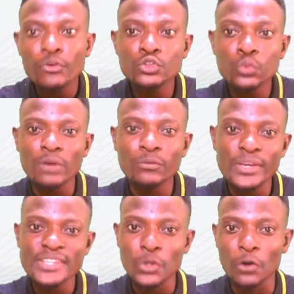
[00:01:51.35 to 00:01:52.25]
for 12
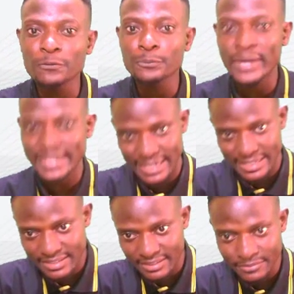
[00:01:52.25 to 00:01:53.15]
weeks of
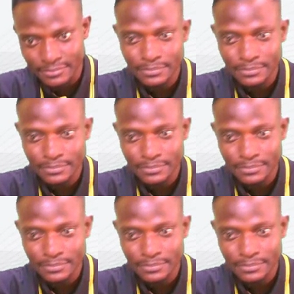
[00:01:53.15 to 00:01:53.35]
pregnancy.